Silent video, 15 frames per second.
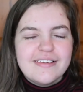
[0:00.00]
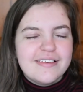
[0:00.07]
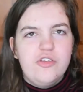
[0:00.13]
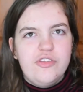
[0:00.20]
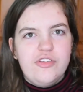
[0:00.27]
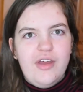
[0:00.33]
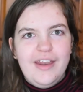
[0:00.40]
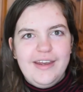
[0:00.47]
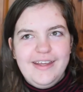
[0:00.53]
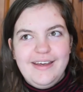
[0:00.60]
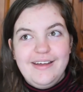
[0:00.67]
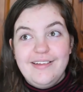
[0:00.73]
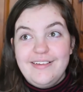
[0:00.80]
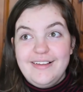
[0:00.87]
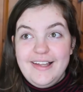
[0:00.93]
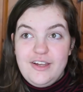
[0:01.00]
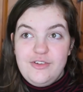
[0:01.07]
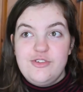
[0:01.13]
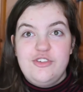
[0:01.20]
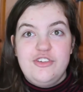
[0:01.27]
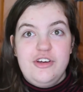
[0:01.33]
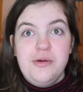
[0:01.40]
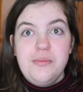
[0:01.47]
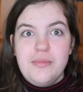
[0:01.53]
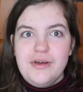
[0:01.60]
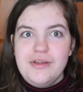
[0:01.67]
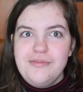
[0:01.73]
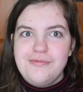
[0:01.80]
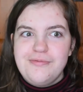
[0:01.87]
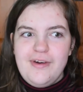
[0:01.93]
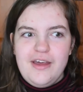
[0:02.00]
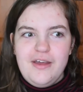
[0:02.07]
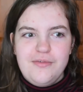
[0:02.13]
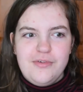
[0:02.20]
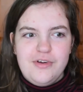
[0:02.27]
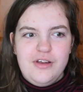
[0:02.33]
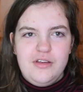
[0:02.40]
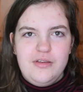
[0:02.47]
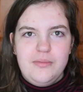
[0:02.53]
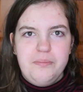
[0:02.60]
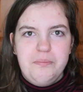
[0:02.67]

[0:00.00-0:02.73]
Concerning English literature, my favourite